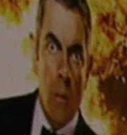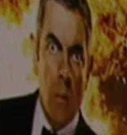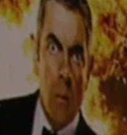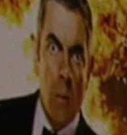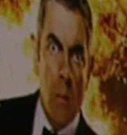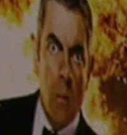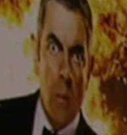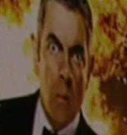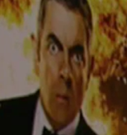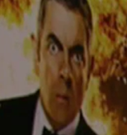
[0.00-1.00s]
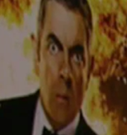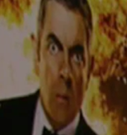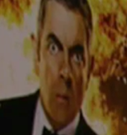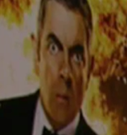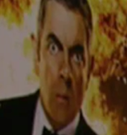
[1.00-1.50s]

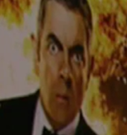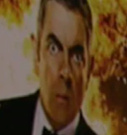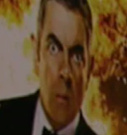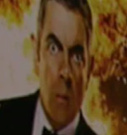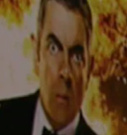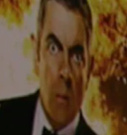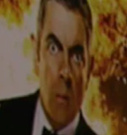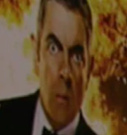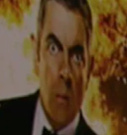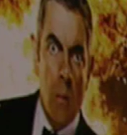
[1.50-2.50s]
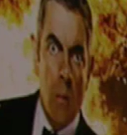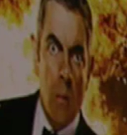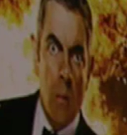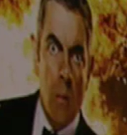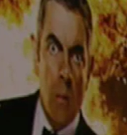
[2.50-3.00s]

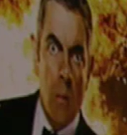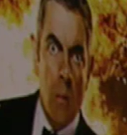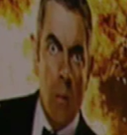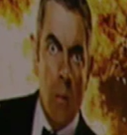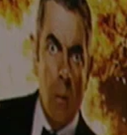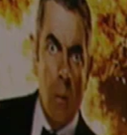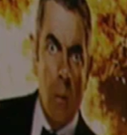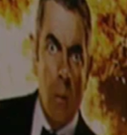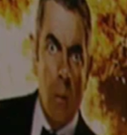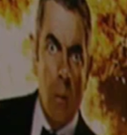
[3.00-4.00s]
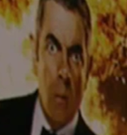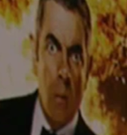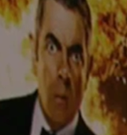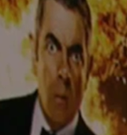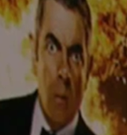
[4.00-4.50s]

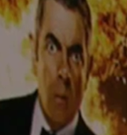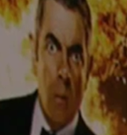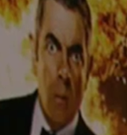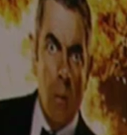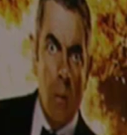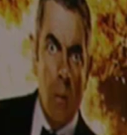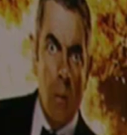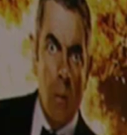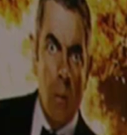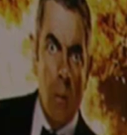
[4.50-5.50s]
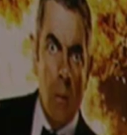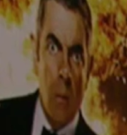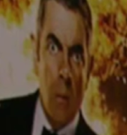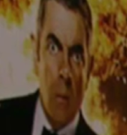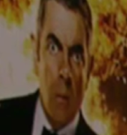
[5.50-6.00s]

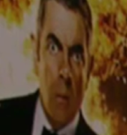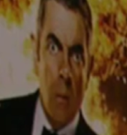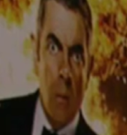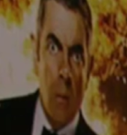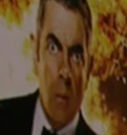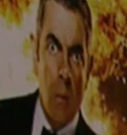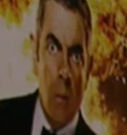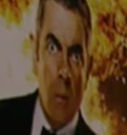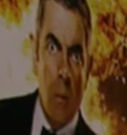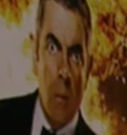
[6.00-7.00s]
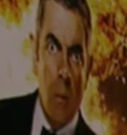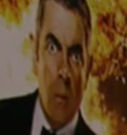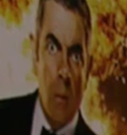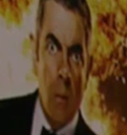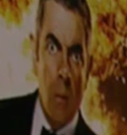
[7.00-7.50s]

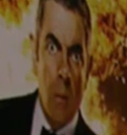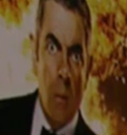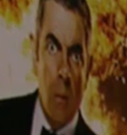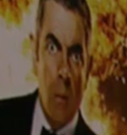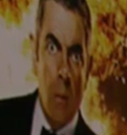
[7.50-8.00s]
[no speech]